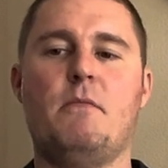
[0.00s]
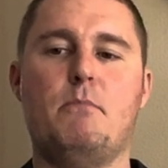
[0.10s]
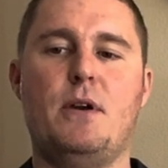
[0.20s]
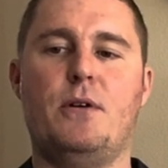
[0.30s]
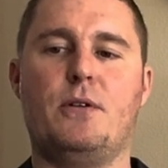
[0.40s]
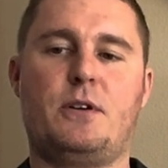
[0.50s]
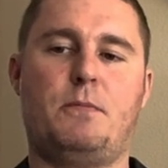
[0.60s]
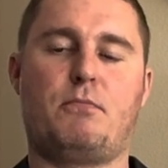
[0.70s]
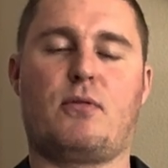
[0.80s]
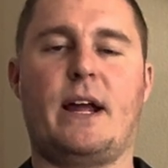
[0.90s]
milk,
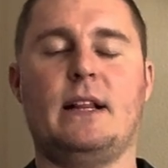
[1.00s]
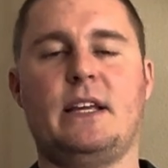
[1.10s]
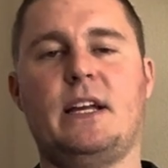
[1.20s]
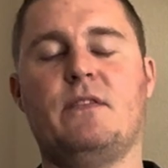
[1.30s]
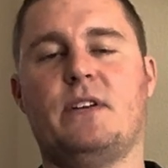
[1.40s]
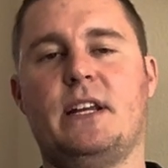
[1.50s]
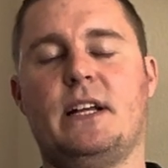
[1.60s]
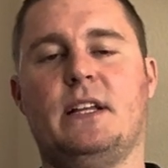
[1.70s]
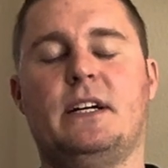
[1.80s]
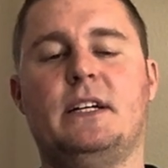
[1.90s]
praline,
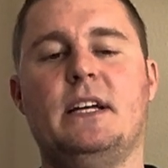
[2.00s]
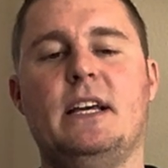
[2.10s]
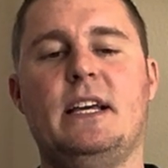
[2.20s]
vanilla.